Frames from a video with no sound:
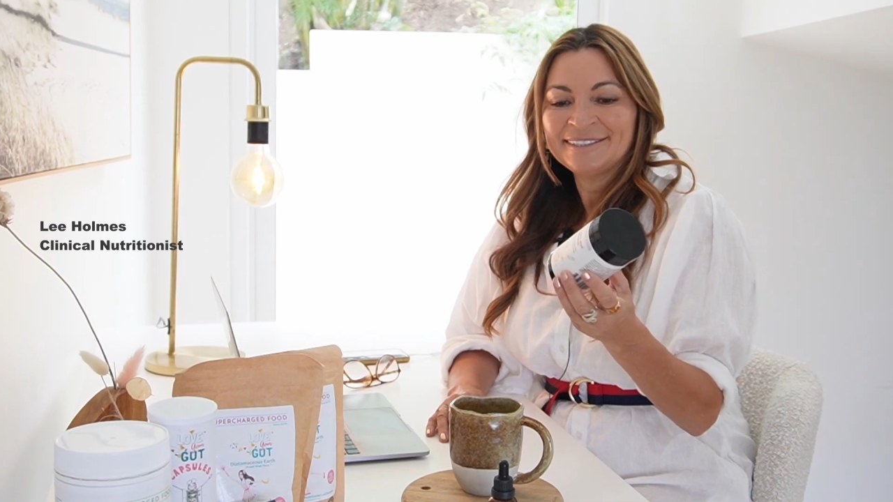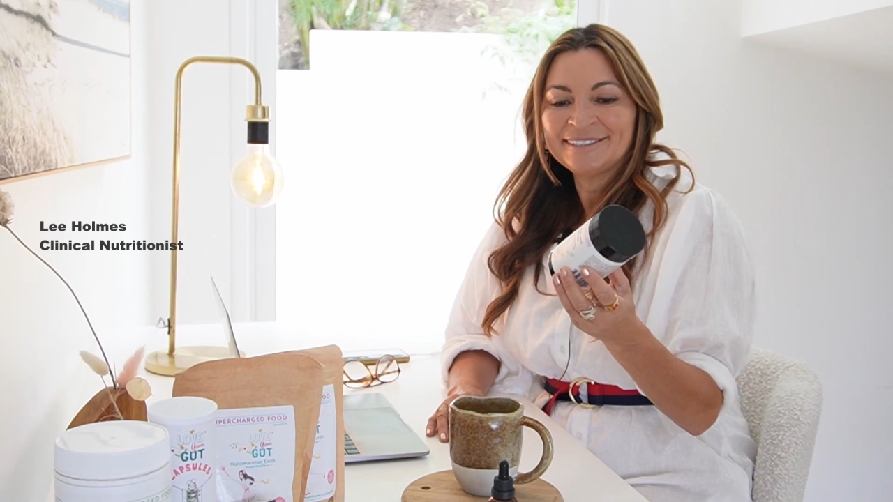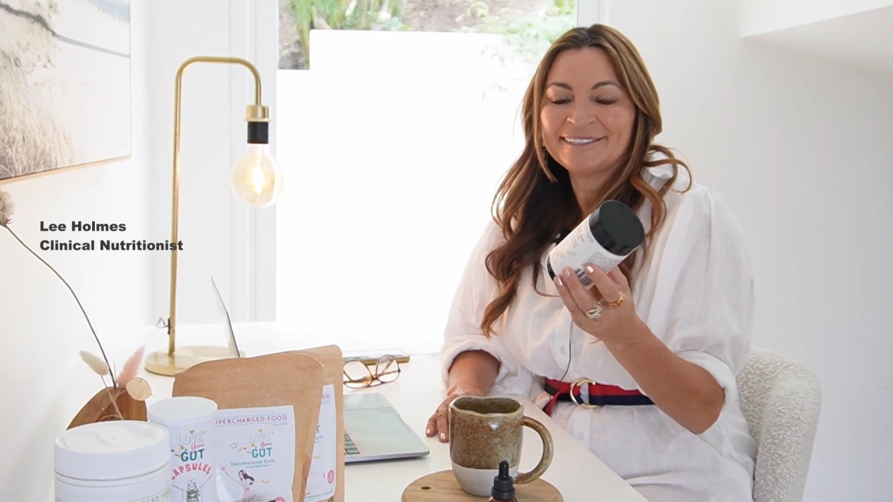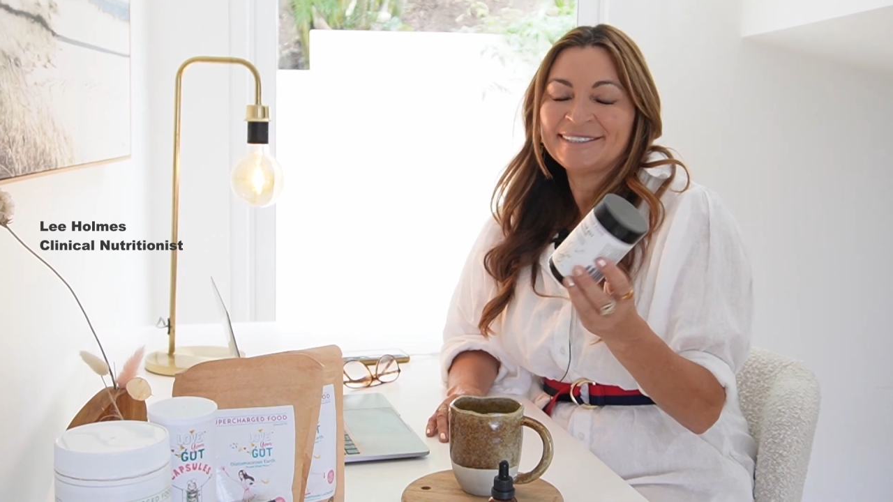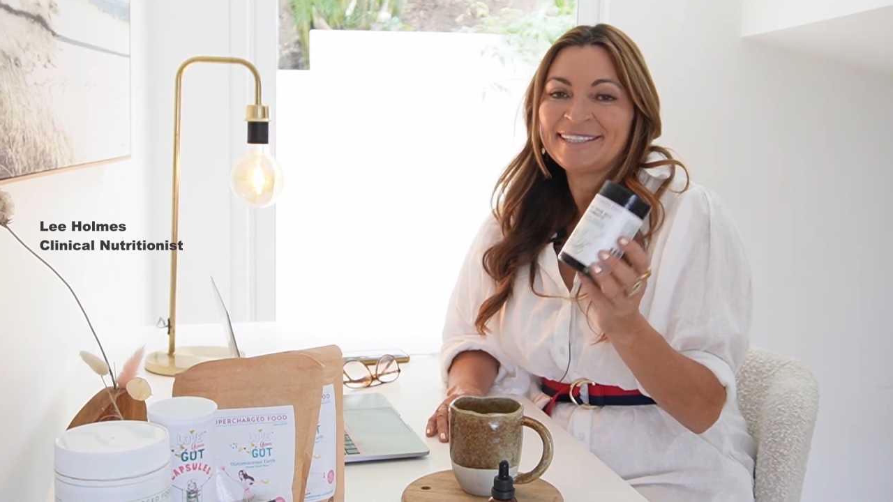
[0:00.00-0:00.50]

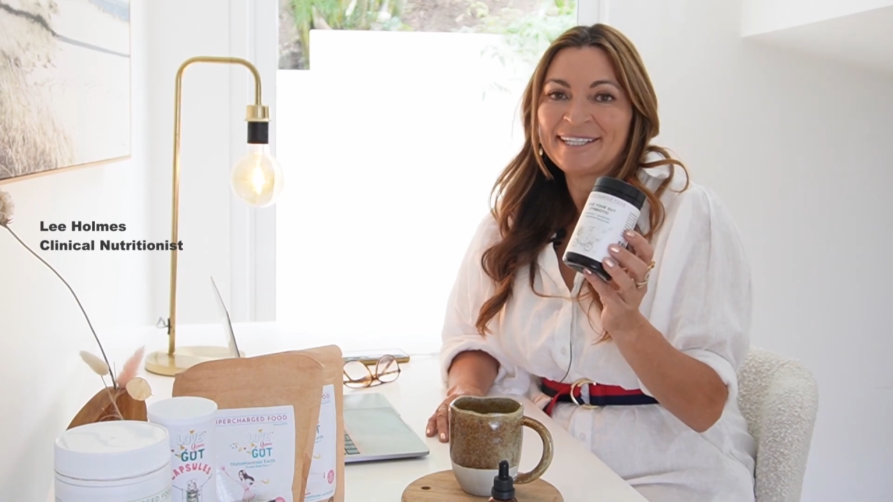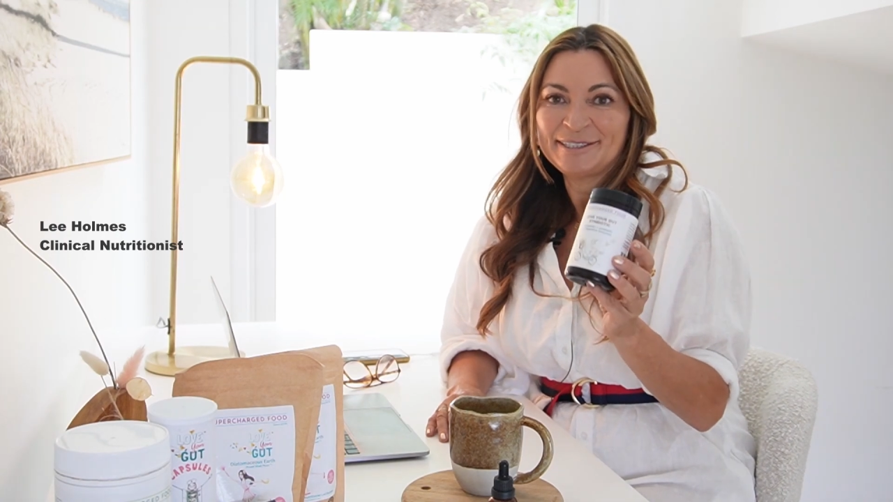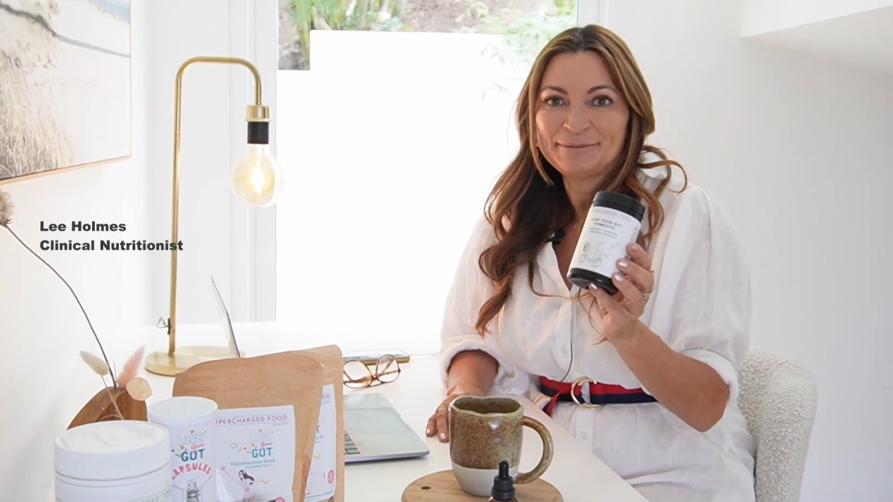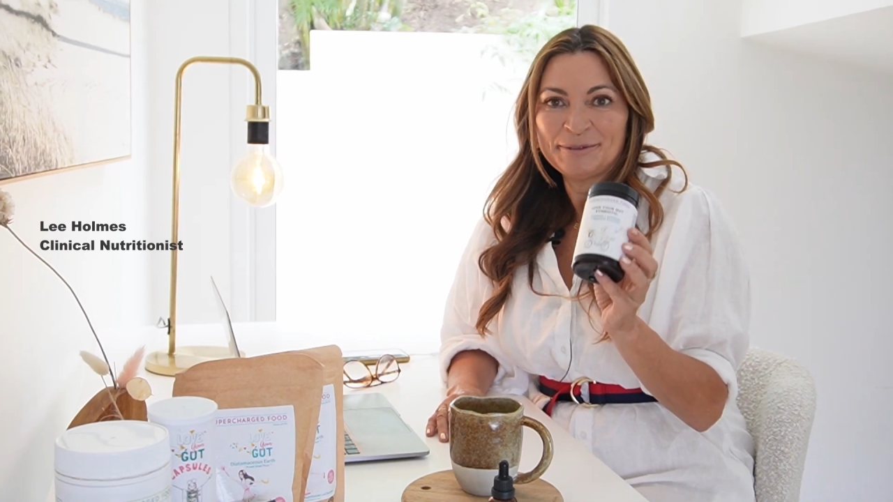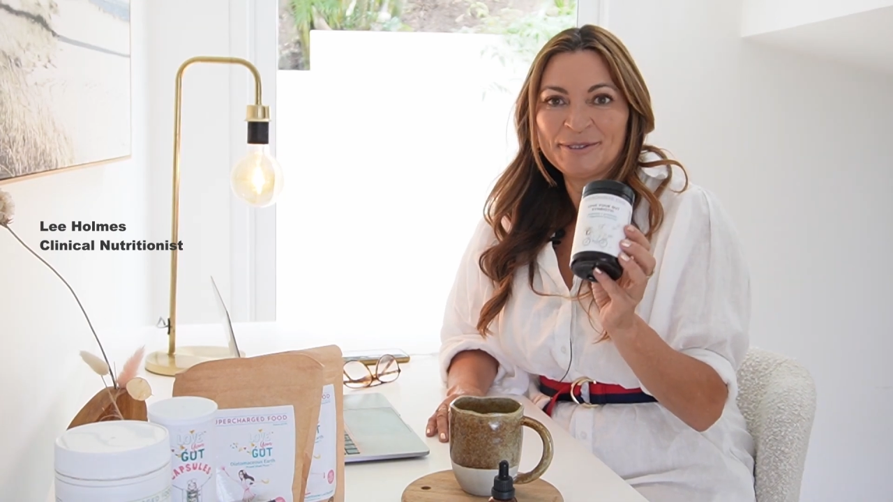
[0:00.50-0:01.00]
just a
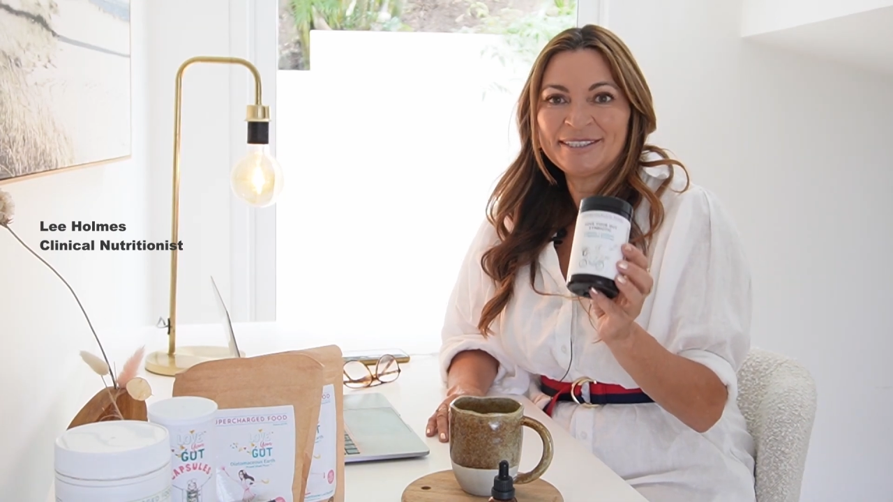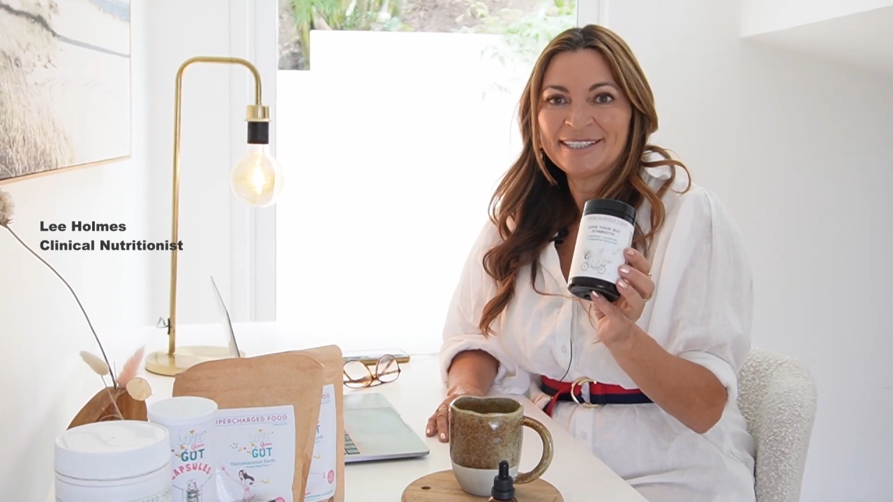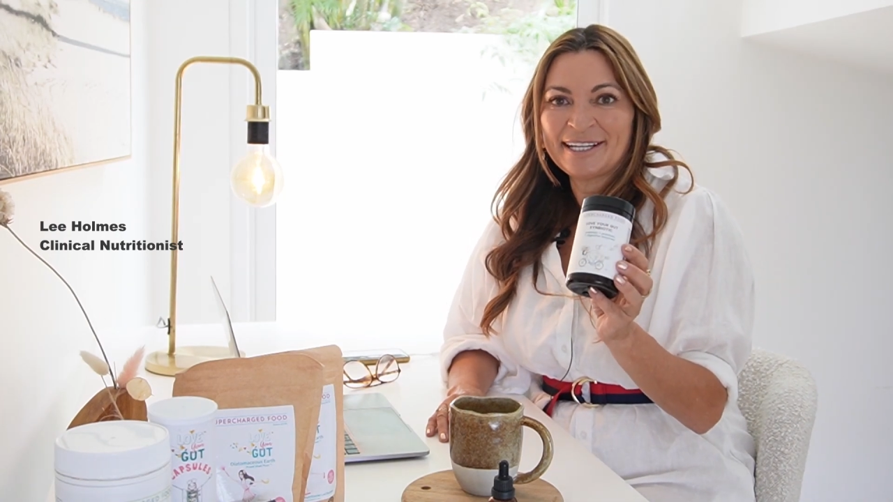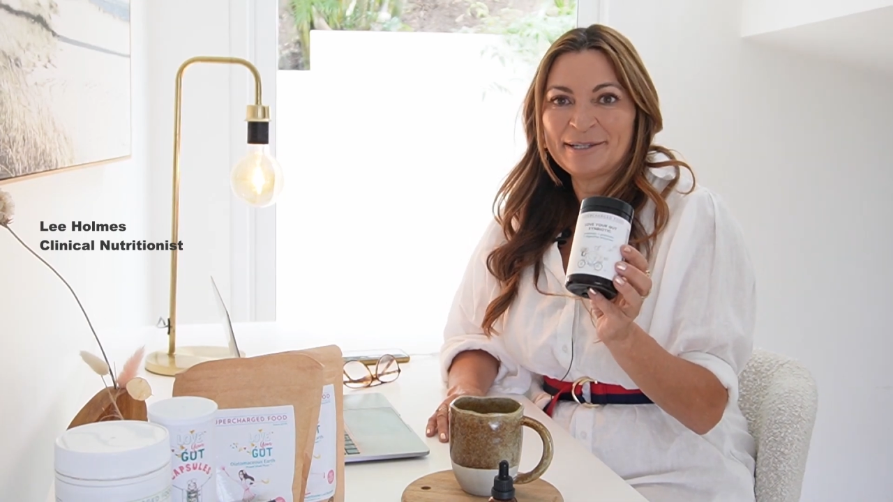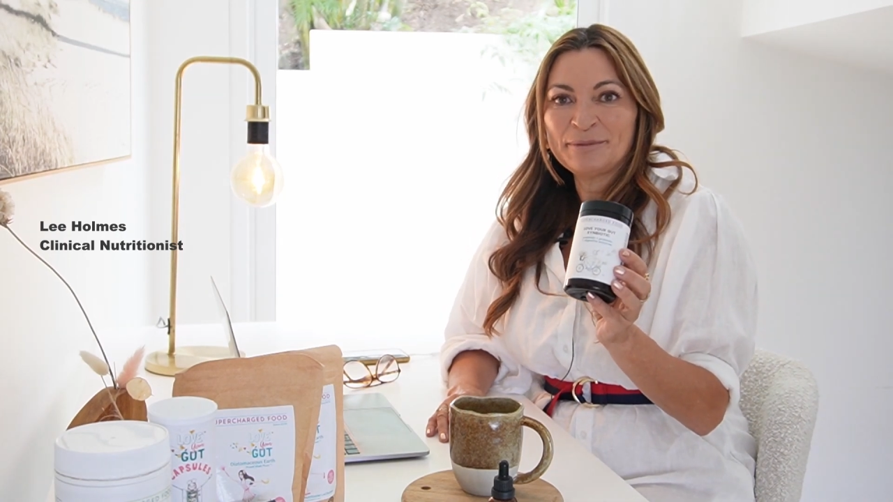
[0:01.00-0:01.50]
teaspoon a day,